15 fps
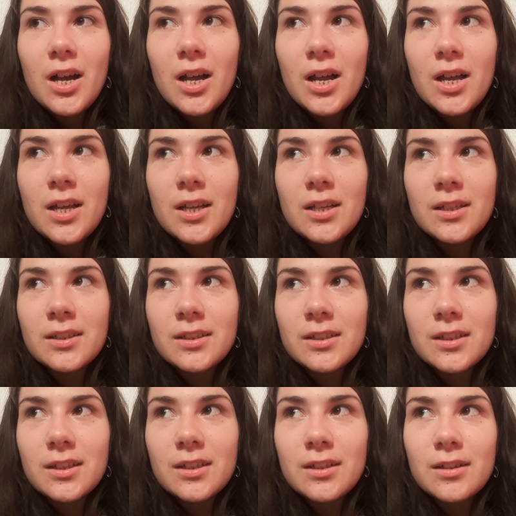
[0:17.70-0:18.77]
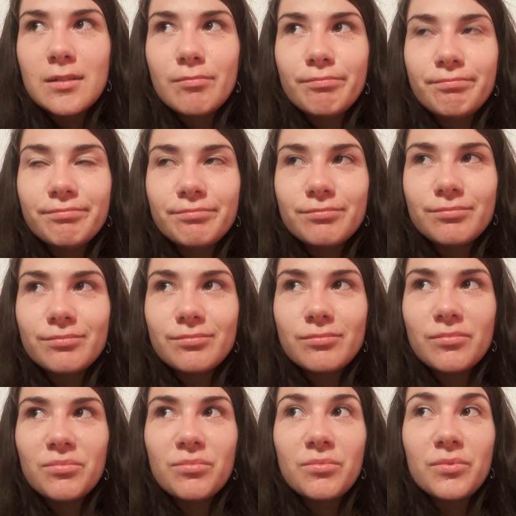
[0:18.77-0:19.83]
And
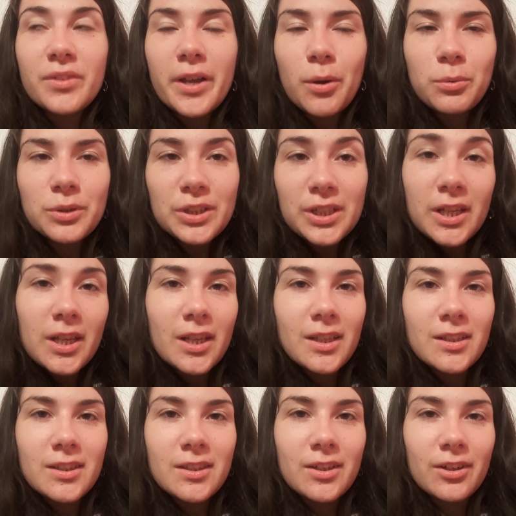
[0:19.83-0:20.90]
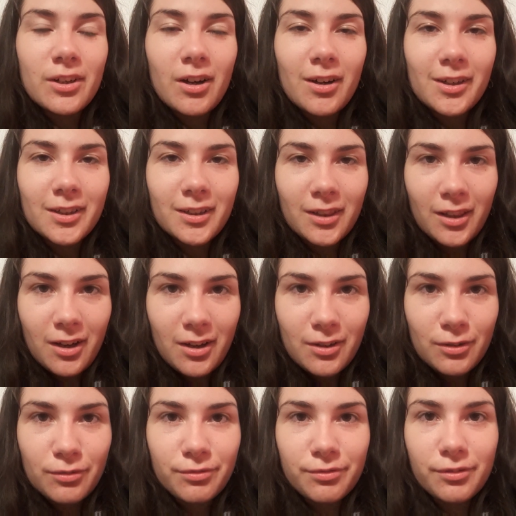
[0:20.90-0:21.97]
nowadays, there are a lot
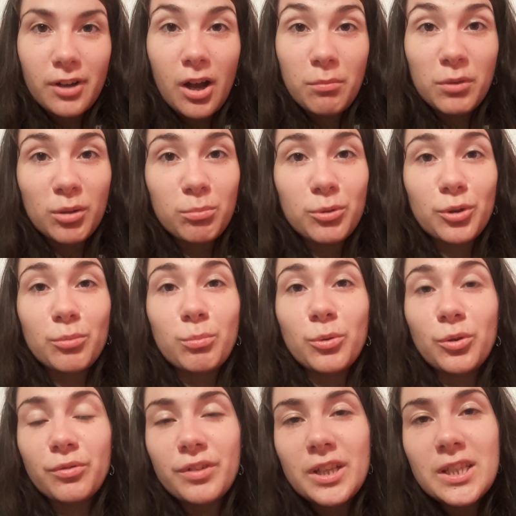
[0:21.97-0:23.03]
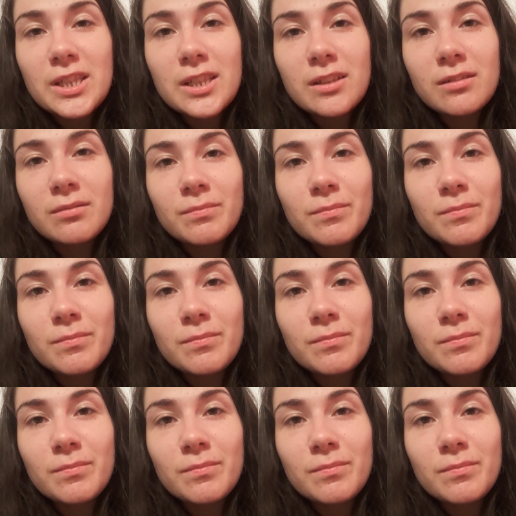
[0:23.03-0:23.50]
of comic book movies.